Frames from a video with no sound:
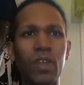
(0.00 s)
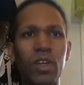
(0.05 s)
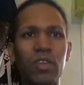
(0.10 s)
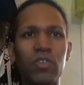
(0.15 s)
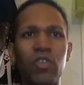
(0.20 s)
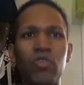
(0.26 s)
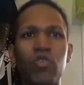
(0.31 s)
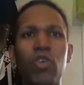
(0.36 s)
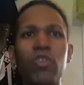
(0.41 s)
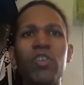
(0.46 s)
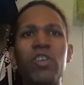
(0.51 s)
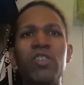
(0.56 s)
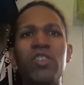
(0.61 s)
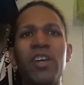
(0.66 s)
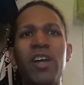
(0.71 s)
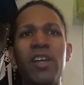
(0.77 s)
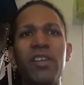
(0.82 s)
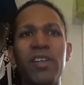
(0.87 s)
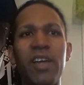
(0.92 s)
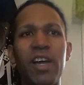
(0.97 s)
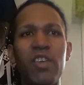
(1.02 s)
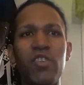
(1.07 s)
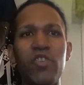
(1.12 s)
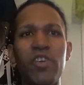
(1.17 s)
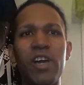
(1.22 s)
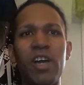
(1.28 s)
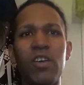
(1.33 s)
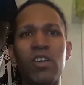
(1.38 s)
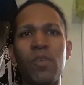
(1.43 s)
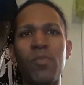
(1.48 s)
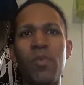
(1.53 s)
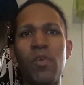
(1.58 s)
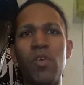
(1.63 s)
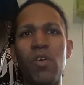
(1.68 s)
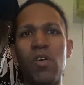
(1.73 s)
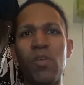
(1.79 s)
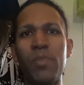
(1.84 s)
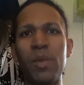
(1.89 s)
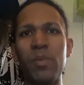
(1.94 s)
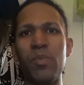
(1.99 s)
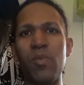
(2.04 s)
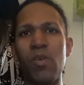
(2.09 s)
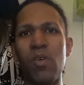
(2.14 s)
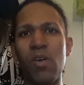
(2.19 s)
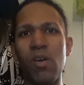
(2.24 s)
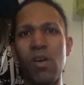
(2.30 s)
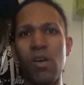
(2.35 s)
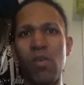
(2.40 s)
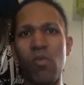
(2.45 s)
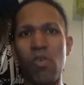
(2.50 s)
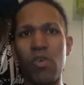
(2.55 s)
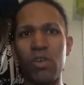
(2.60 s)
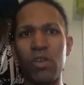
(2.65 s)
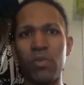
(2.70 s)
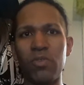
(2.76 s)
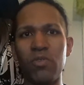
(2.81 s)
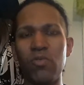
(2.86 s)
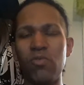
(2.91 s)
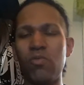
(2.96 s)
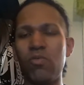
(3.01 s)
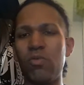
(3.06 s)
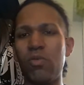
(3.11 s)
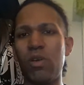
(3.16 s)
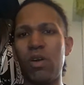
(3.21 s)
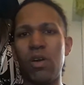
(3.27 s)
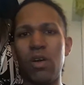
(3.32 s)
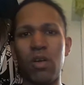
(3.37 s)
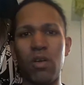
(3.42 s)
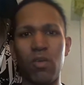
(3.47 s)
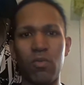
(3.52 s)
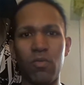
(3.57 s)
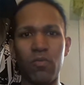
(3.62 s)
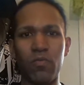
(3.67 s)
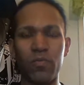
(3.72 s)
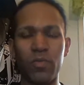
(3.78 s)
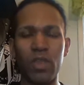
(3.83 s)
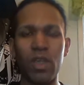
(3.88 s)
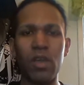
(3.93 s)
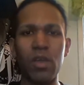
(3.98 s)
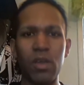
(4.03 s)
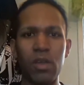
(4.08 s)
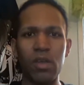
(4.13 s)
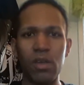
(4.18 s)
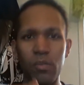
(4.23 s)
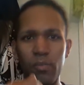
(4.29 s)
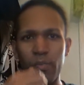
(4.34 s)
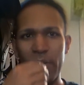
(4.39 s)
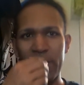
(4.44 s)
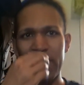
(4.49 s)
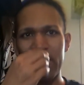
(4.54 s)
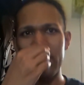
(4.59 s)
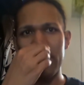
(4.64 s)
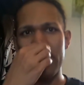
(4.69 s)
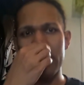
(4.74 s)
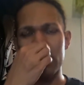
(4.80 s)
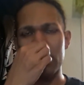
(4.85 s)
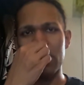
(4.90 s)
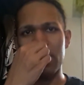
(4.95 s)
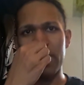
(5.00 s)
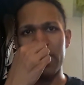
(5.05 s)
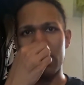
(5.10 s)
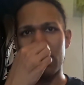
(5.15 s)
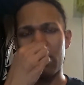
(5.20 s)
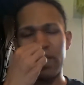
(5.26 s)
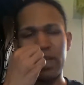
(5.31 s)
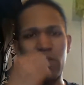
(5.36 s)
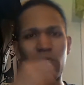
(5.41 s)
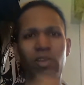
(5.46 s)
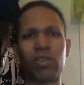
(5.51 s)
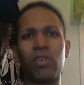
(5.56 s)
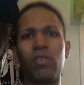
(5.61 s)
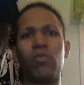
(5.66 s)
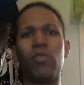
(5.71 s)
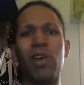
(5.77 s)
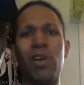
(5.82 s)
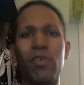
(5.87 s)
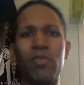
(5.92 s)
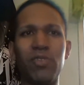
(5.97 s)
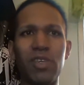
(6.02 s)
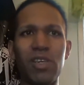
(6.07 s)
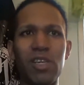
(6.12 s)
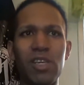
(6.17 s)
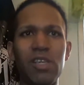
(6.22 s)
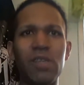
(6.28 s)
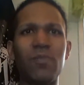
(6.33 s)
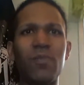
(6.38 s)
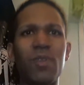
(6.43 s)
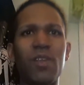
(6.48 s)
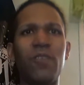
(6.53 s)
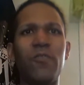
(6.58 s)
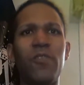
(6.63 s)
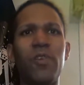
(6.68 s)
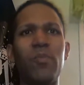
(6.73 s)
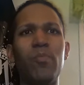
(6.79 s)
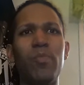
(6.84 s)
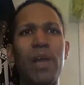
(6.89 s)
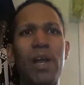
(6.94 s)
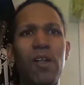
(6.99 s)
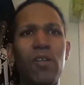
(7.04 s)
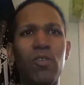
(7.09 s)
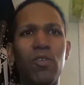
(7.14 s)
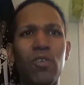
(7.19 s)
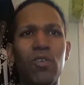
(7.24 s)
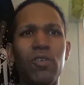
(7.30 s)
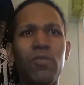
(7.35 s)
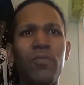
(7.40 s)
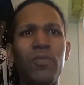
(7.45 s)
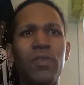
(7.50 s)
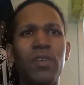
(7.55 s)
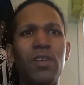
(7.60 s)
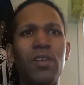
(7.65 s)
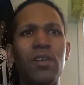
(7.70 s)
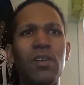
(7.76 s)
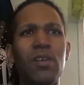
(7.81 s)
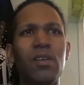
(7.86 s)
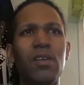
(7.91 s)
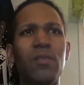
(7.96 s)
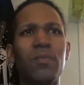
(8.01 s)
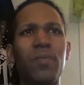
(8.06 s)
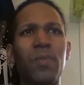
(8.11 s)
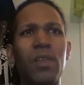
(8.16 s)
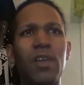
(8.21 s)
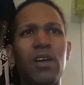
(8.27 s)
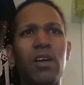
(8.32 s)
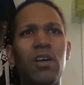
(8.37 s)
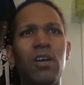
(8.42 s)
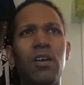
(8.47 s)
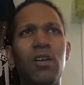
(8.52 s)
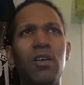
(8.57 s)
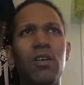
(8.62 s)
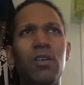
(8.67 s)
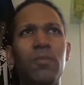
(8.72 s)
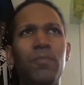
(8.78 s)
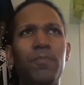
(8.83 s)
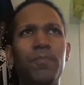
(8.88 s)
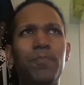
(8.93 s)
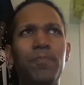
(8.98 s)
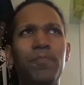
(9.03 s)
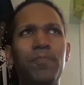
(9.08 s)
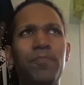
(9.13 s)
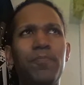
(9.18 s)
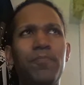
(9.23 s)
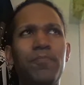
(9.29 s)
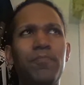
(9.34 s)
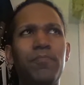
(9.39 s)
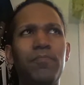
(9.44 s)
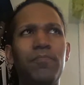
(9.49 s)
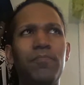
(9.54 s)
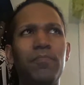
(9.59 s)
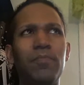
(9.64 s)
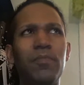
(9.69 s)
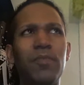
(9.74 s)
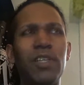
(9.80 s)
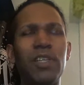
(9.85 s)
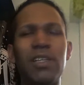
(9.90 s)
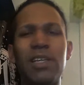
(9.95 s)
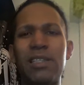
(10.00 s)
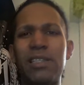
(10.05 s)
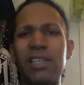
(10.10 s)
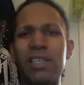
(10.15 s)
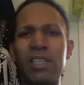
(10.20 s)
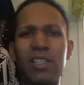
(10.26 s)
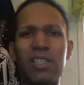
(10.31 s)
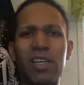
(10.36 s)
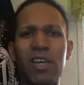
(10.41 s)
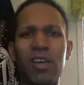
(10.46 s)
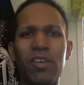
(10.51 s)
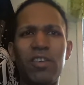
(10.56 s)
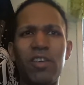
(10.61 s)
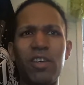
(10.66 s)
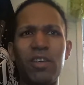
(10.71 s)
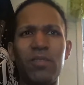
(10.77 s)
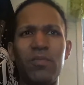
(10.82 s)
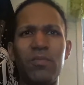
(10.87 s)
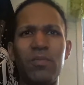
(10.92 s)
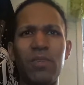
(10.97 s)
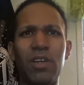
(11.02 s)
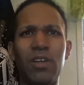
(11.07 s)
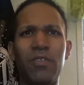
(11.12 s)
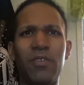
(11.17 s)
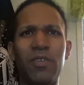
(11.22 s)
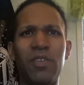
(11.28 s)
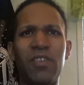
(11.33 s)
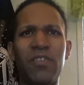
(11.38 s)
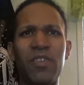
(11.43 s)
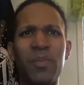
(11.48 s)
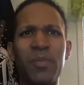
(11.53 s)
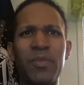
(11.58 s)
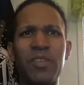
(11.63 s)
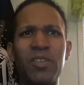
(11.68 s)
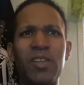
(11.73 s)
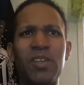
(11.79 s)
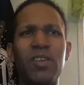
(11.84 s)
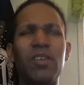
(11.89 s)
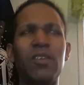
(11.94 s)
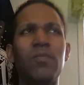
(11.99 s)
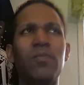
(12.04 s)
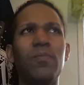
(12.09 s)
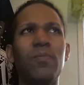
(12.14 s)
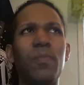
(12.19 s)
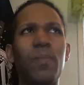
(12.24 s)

So throughout the entire night, you got a couple of people uh, walking up to uh, Becky Lynch, like like Ronda Rousey, Finn Balor, um, I think Natalya, if, I, if I'm mistaken.